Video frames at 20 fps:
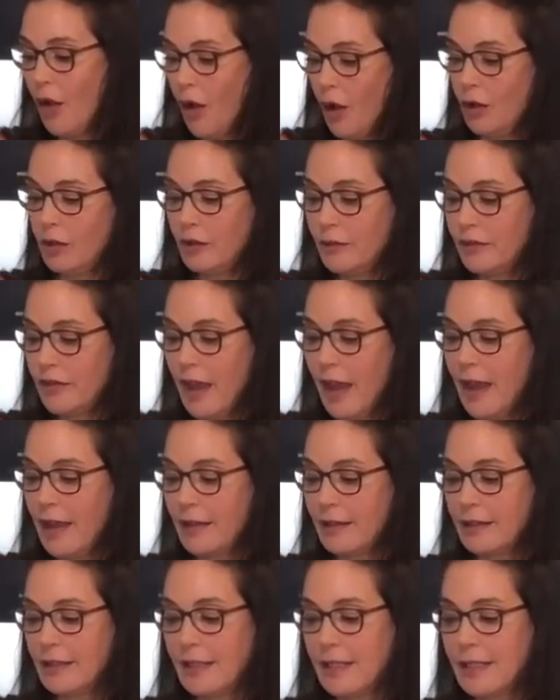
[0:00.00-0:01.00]
all of
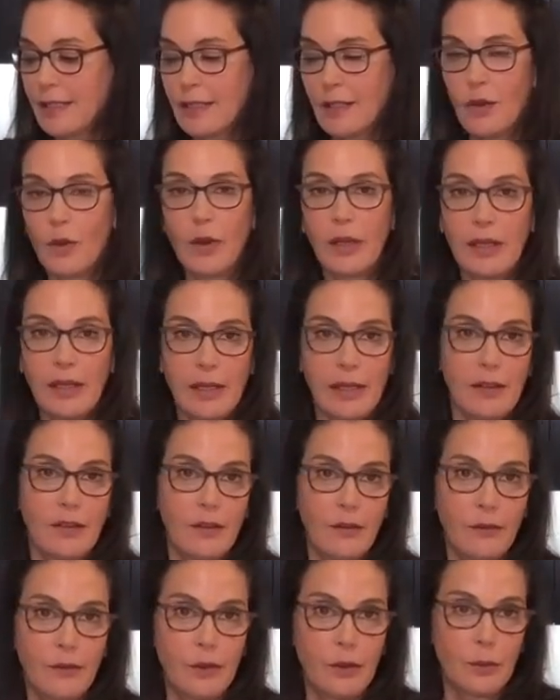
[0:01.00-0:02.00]
that is going
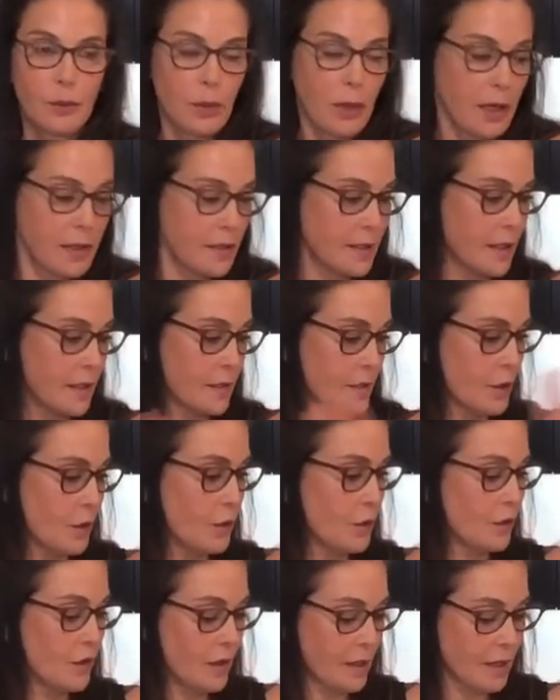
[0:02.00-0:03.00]
in the food
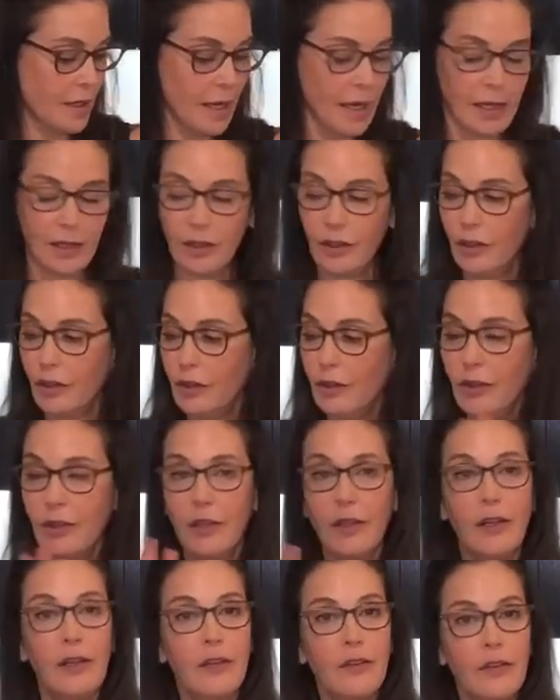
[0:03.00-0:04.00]
processor. The kale,
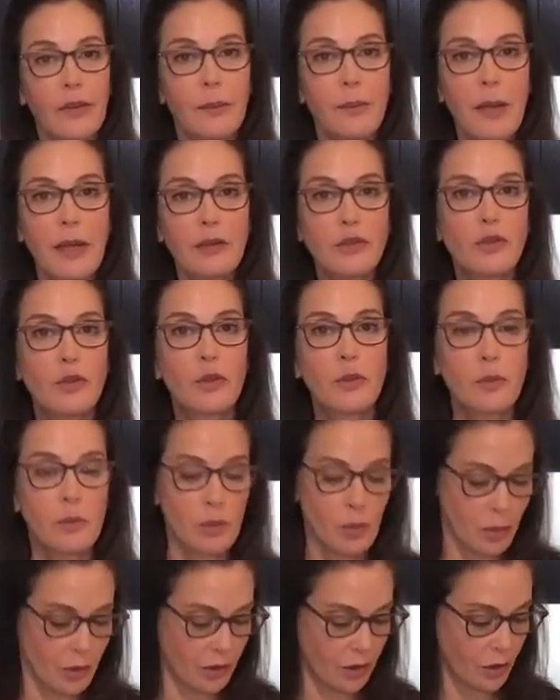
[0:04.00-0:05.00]
the
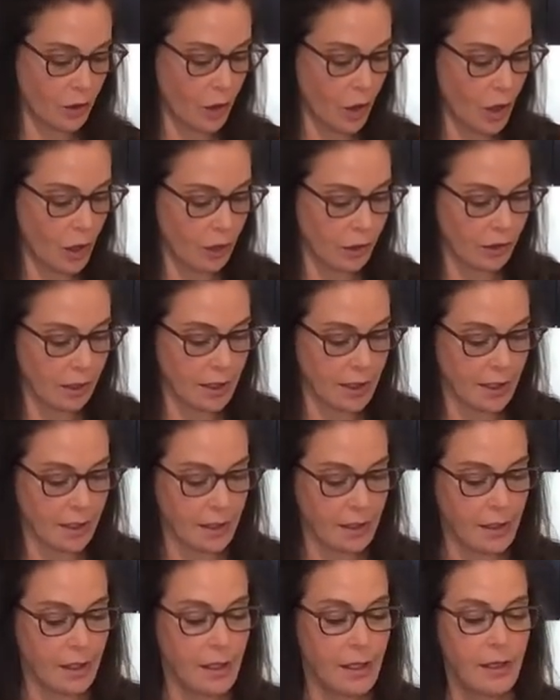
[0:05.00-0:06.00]
mushrooms with the
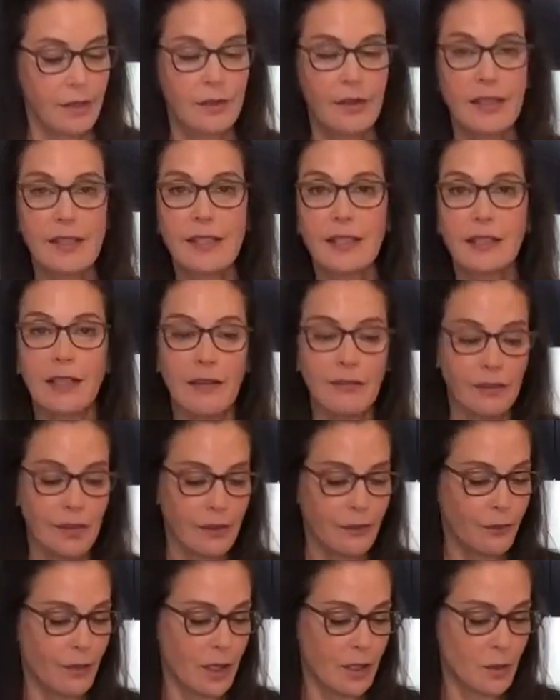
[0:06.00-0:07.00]
garlic, this
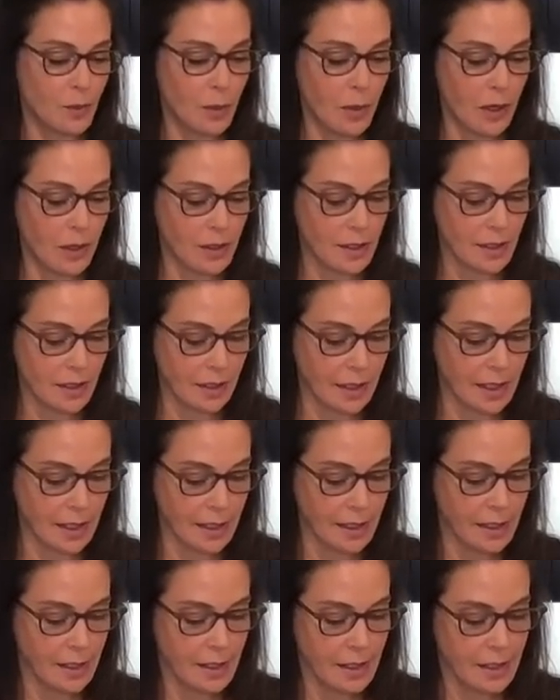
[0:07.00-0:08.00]
lovely fresh
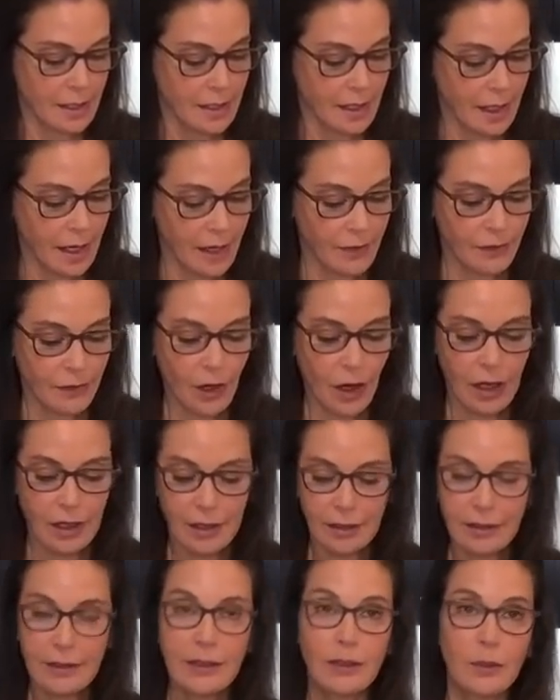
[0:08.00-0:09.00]
parsley. I've
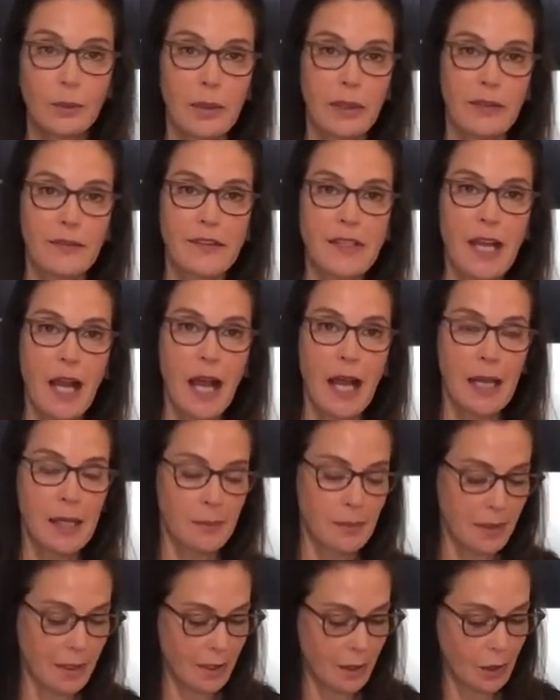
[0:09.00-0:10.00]
got a little bit of
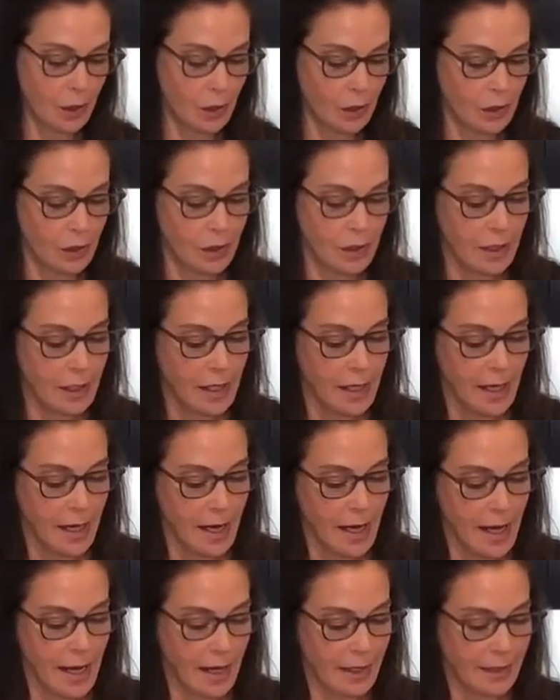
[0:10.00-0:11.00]
thyme here
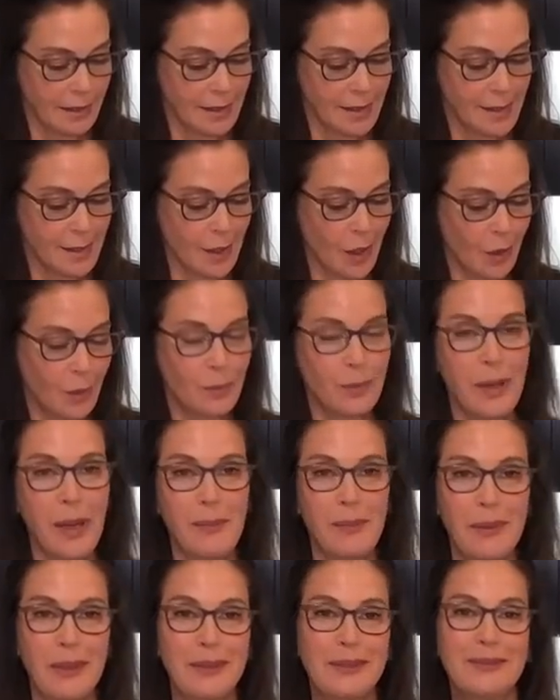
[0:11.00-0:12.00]
and salt and
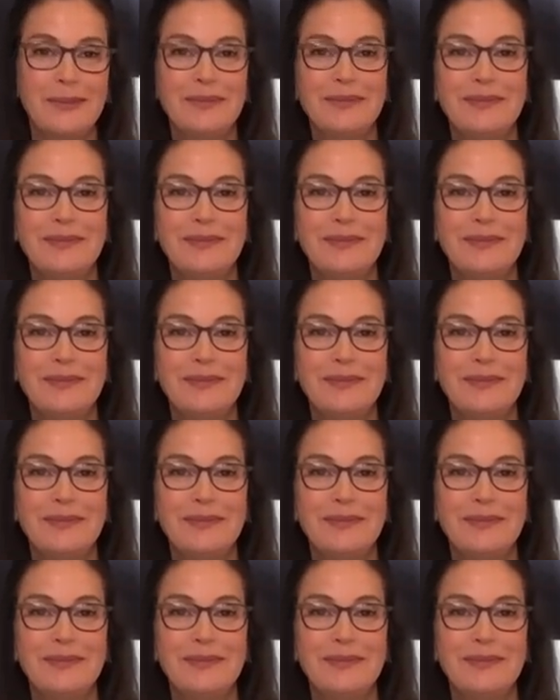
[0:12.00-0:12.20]
pepper.